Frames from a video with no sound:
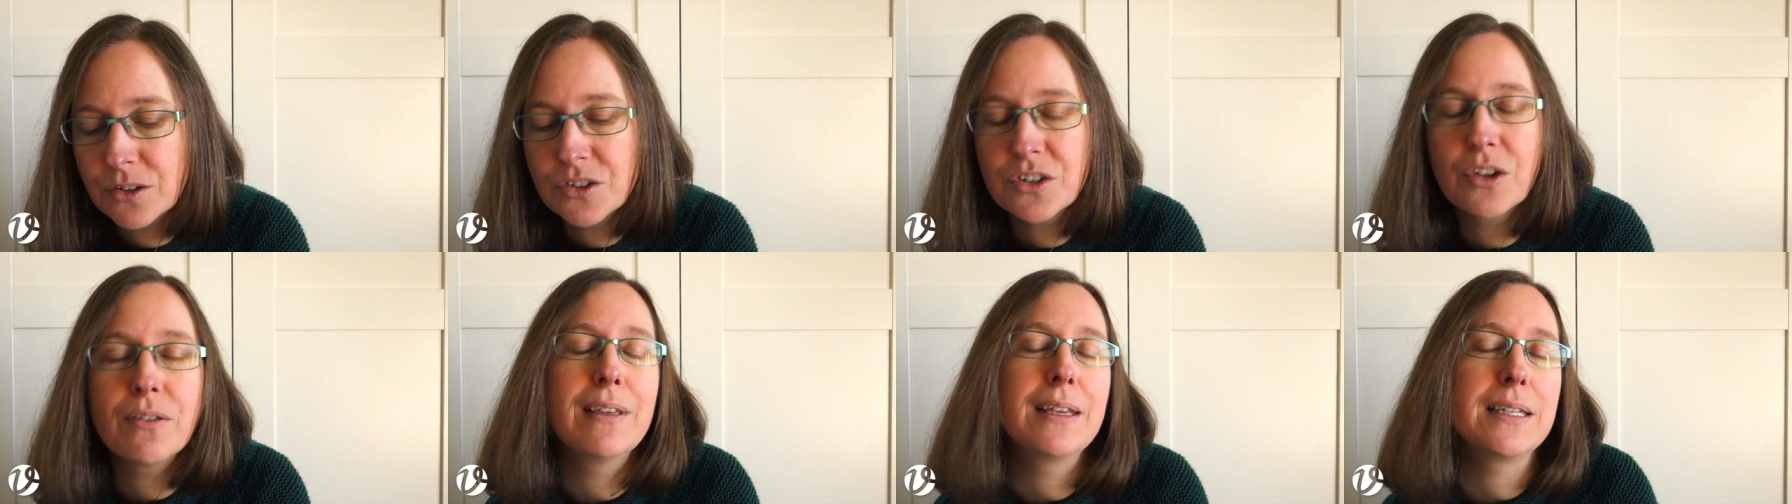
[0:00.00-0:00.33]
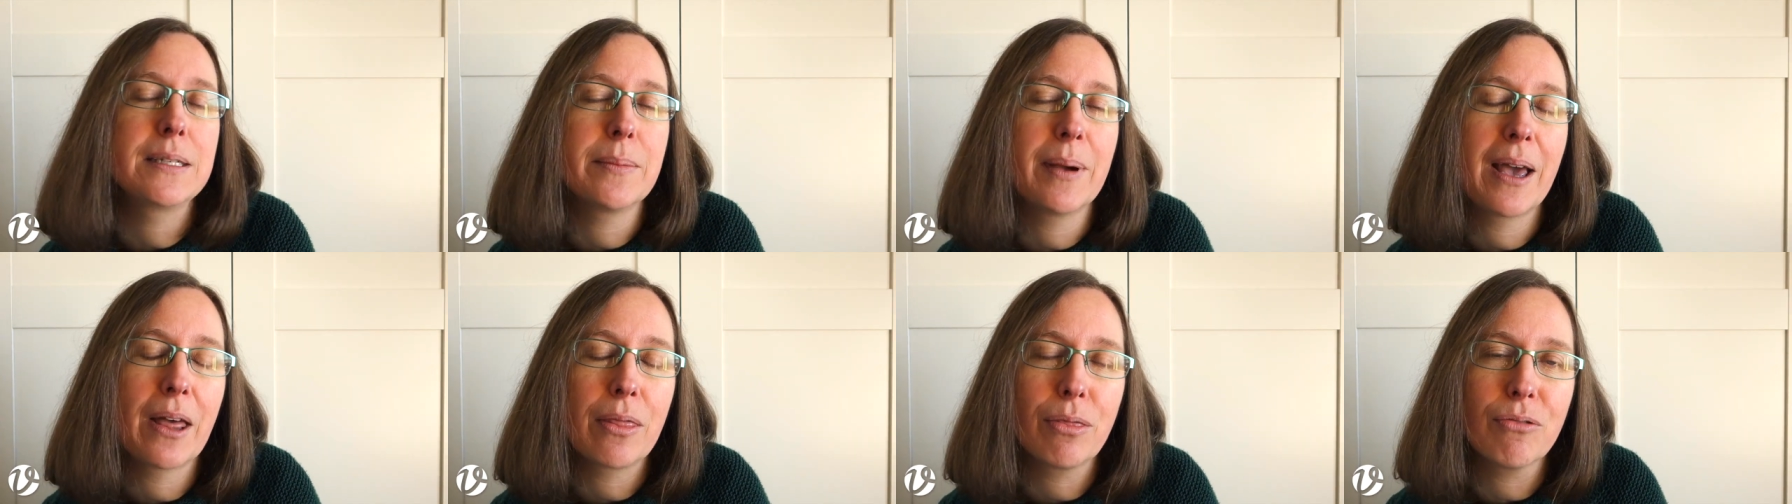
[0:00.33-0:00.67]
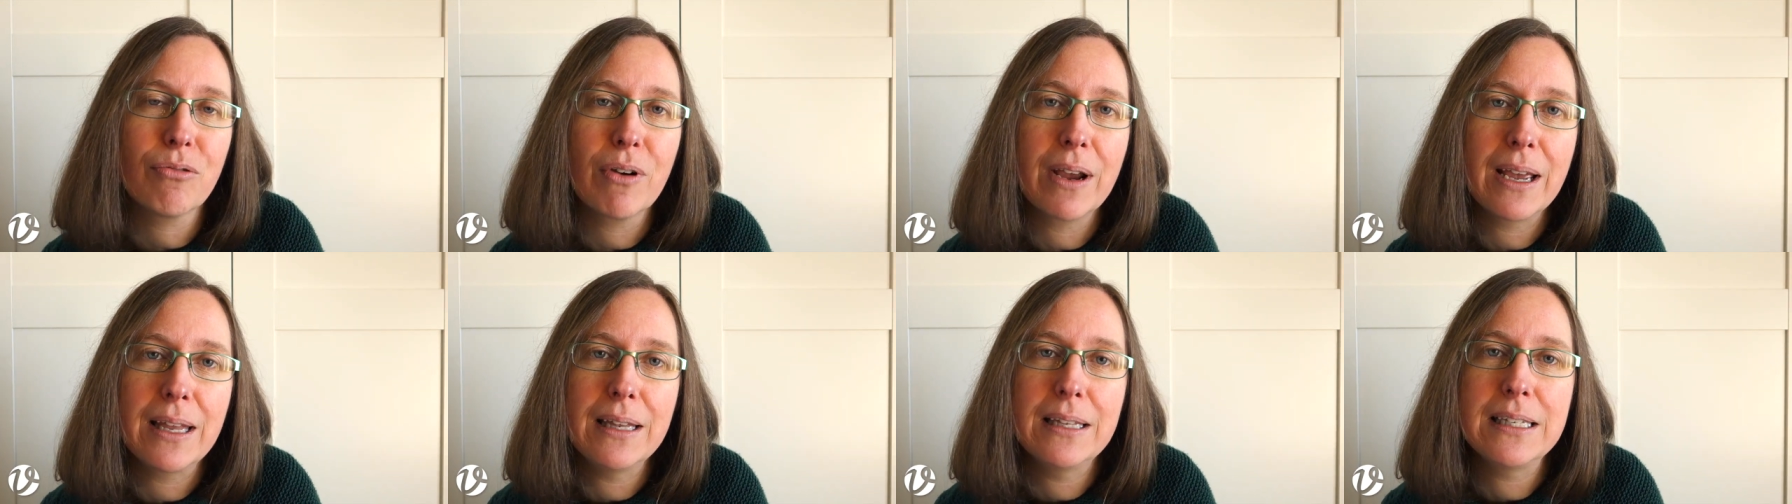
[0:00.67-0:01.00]
So things about
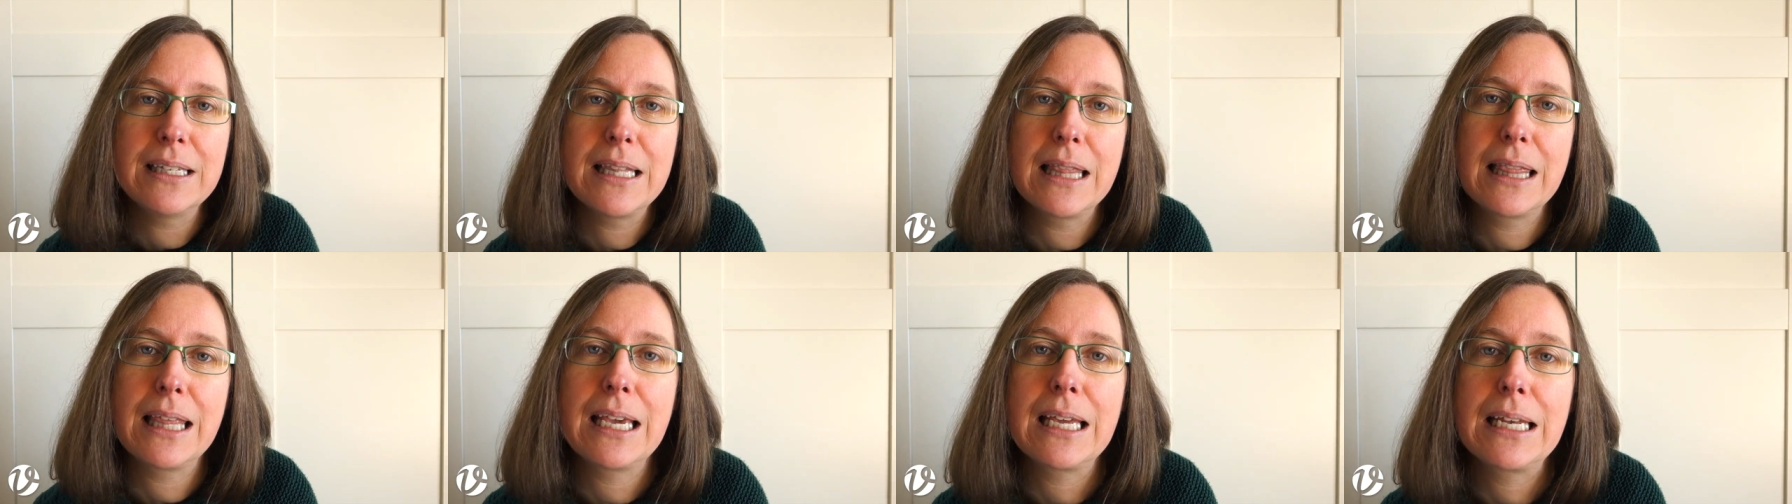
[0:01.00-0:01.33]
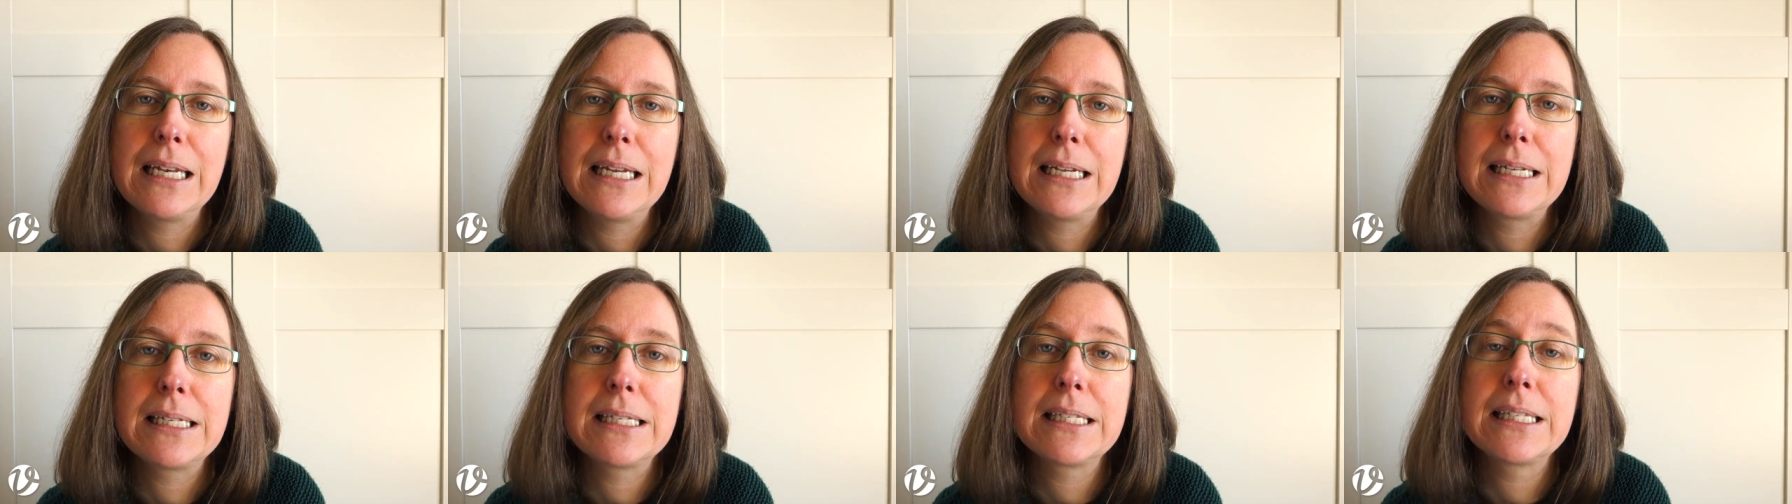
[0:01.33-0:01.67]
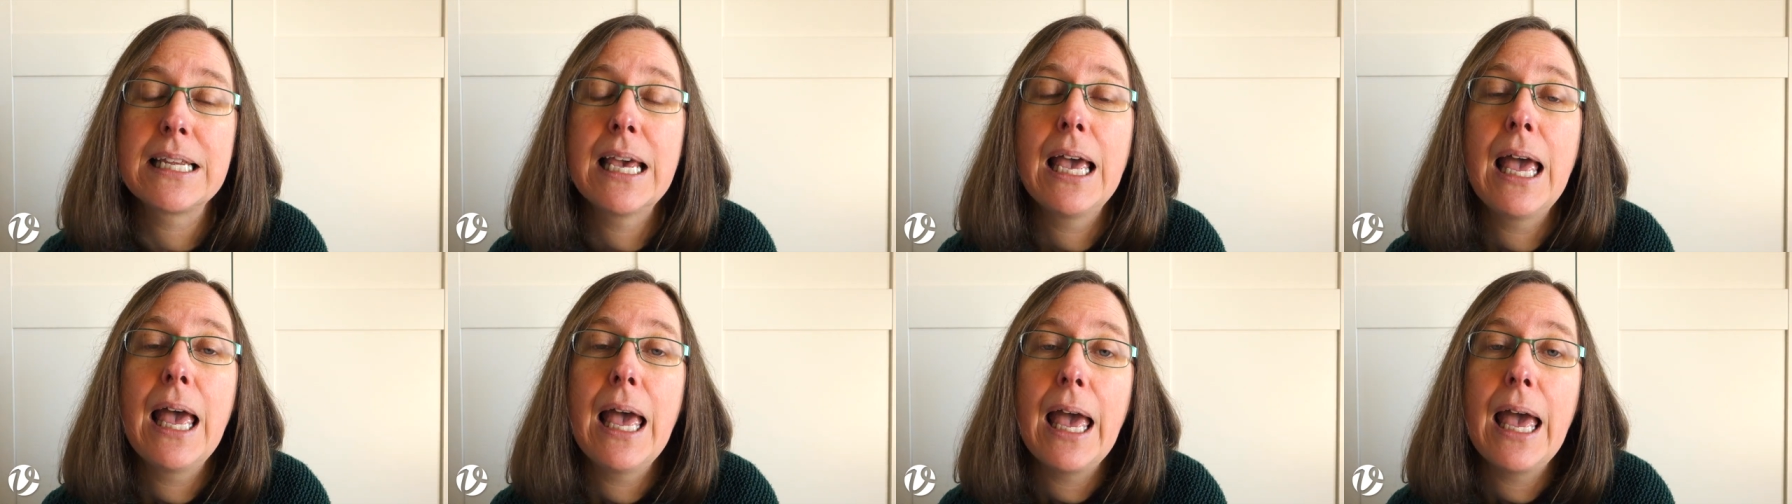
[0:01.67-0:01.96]
thread thickness